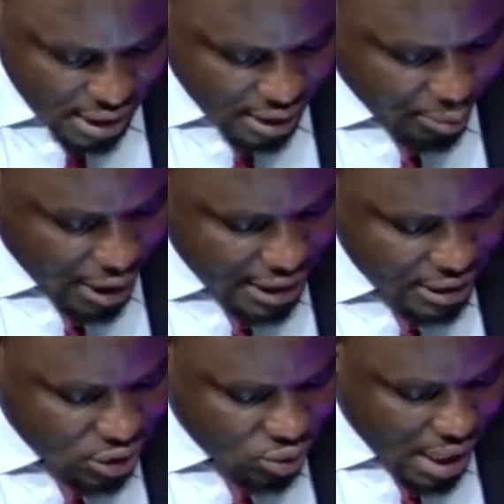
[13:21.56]
and are
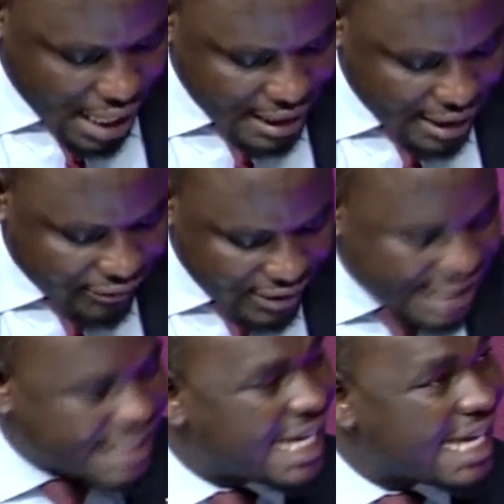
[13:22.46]
planning to add a
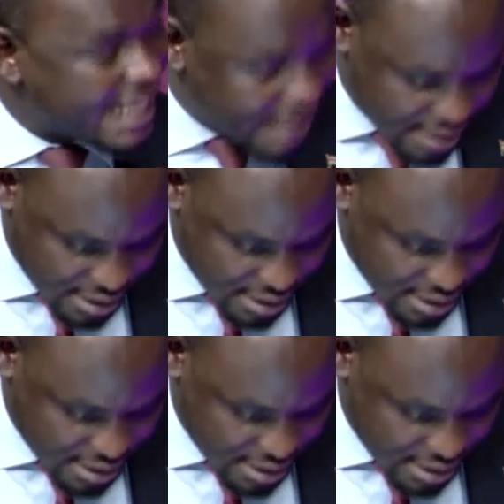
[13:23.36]
further 10.